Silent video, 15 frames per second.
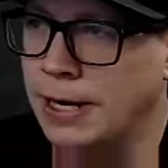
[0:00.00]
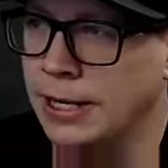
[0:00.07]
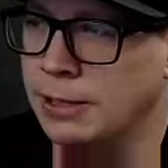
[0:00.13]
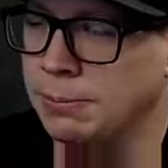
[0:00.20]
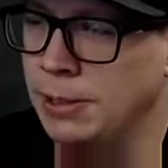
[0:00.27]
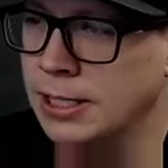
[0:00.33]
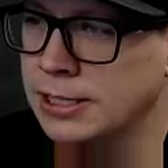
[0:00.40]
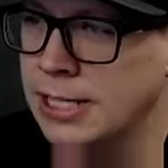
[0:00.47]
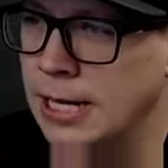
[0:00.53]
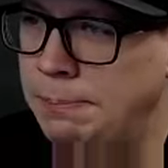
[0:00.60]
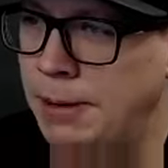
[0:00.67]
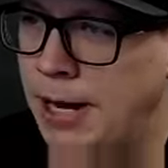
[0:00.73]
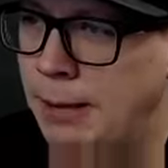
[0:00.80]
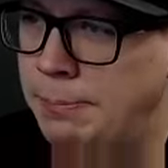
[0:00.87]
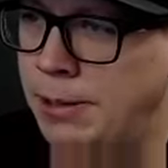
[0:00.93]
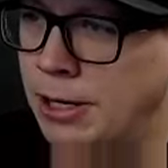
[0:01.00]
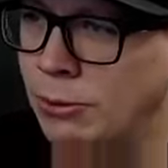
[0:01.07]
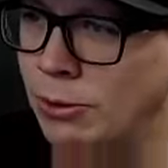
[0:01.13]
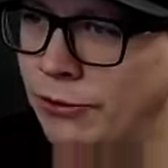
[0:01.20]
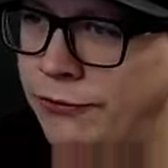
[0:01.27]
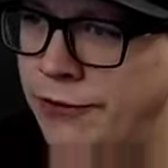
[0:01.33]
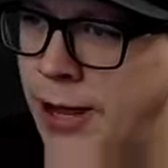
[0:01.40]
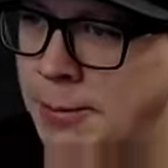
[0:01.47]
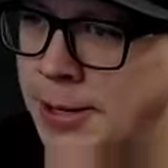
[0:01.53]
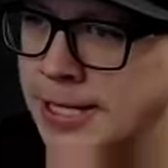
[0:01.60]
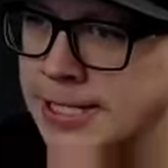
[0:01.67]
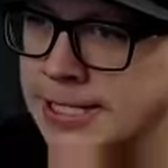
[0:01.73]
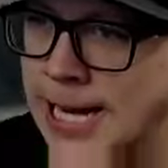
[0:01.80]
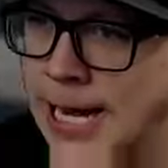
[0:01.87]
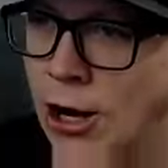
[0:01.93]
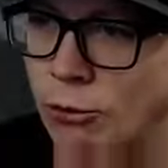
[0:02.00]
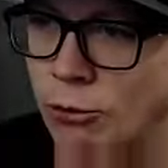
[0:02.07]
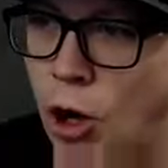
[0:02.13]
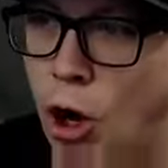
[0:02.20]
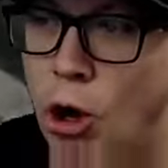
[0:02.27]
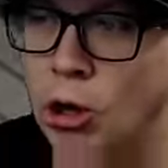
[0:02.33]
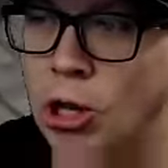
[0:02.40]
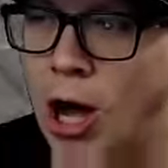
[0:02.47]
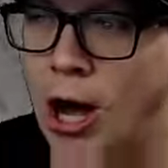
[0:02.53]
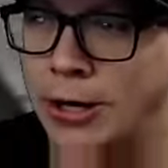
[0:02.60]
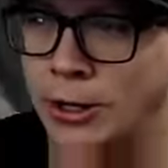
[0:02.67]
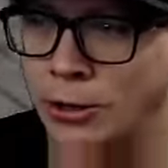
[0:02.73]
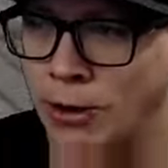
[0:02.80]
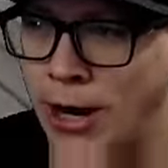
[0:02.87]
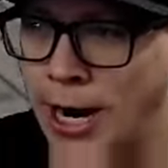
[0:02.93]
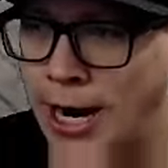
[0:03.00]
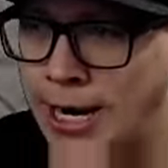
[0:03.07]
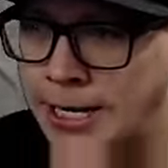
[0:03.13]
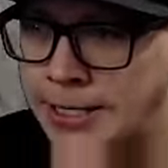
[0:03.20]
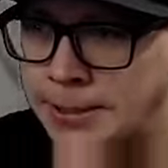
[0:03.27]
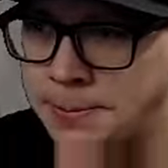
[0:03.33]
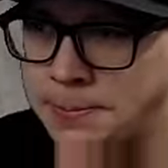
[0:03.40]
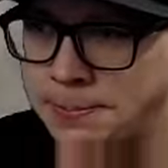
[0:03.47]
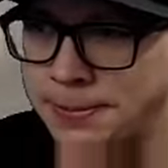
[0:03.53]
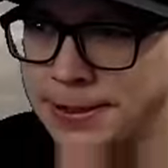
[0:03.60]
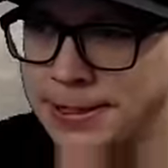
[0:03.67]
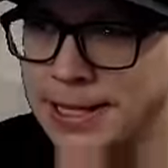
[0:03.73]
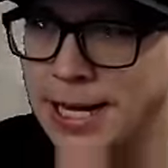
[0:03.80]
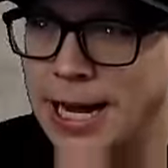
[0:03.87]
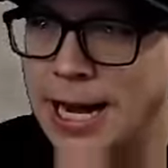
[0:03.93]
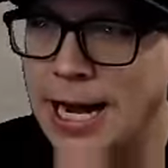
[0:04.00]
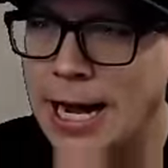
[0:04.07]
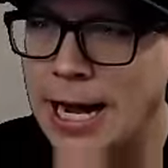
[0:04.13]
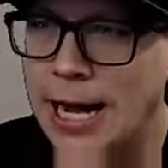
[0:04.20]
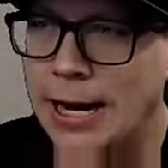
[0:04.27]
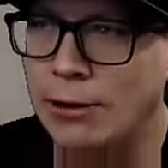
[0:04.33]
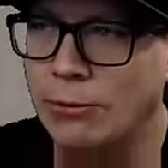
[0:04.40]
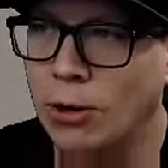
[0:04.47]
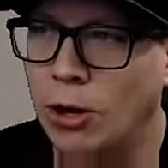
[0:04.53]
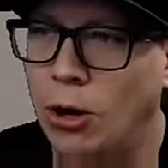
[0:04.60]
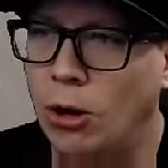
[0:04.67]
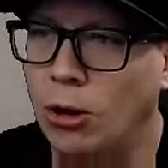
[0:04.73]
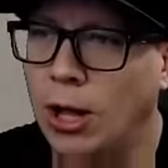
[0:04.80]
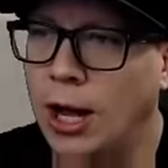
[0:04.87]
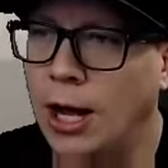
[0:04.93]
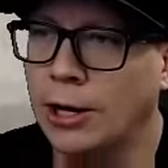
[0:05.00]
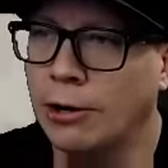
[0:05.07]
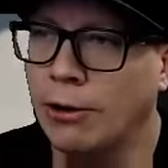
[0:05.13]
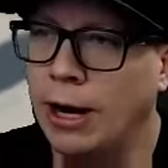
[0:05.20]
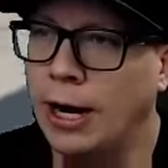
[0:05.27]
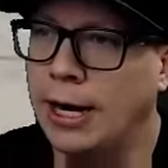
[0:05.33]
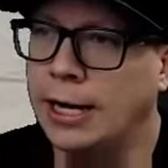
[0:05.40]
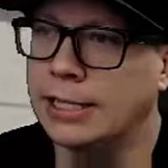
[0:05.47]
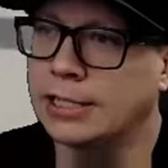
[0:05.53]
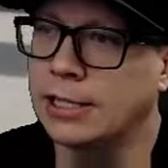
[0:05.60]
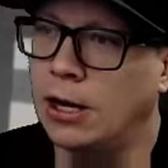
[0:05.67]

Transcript: Got the blunt slide pop in. Real feminine style. Roll on grind. Lot of roll on grinds.